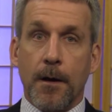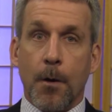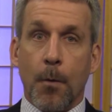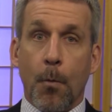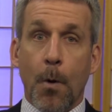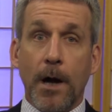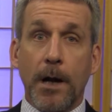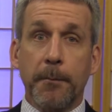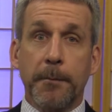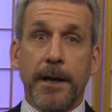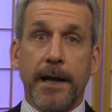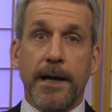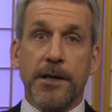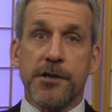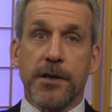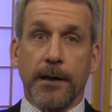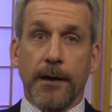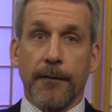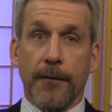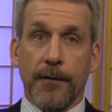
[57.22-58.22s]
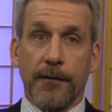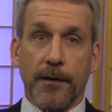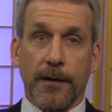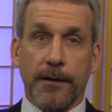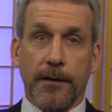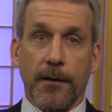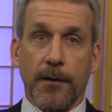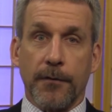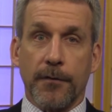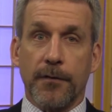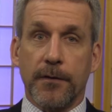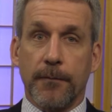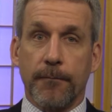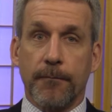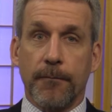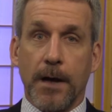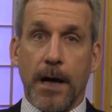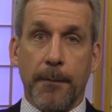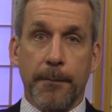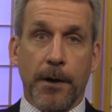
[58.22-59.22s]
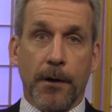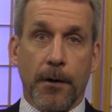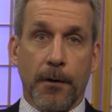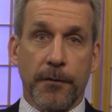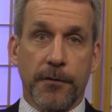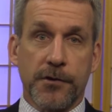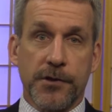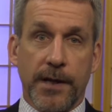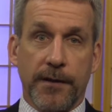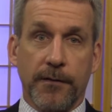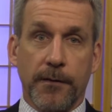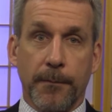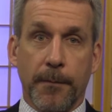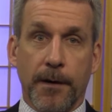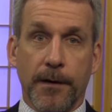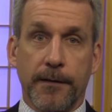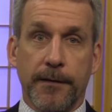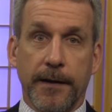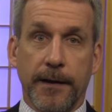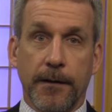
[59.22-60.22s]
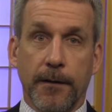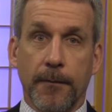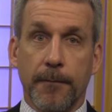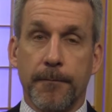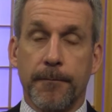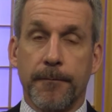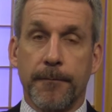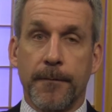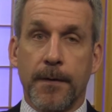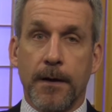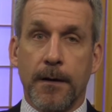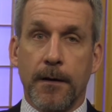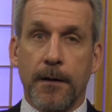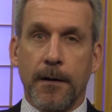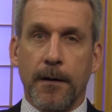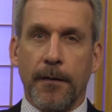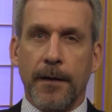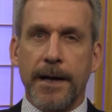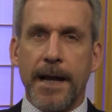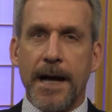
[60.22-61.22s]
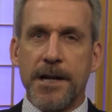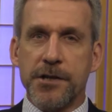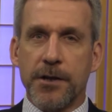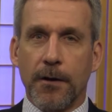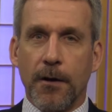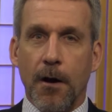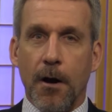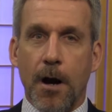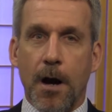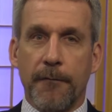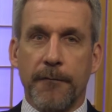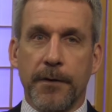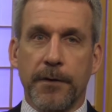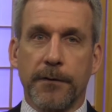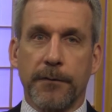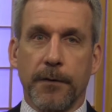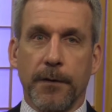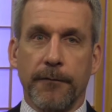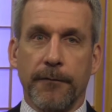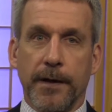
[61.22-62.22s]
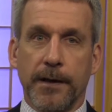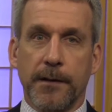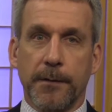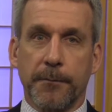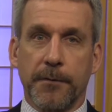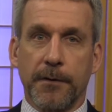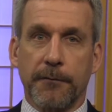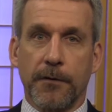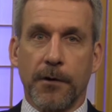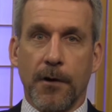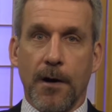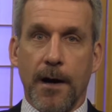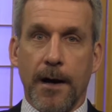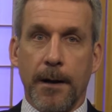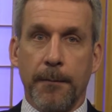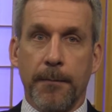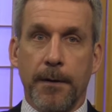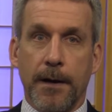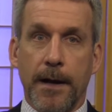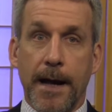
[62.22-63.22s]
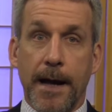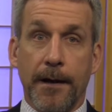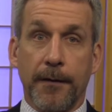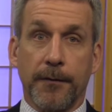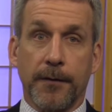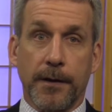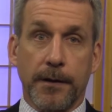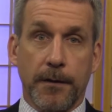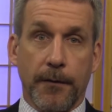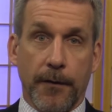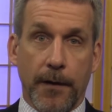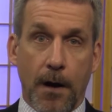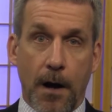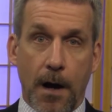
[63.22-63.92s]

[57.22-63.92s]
Welcome to Aging on the Suncoast. I'm your host, Jason Martino. The National Office for Victims of Crime, housed under the